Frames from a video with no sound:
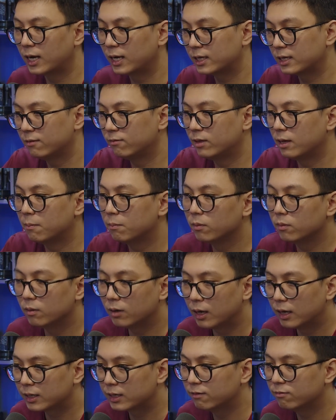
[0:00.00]
I give them
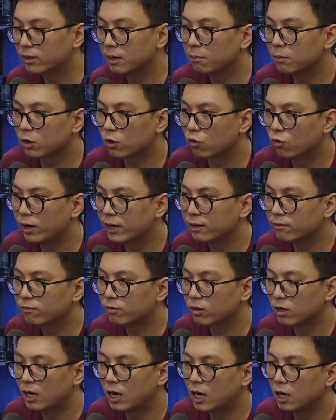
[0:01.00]
the credit
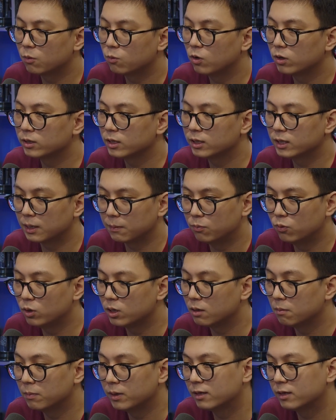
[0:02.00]
for the hard work that they put in.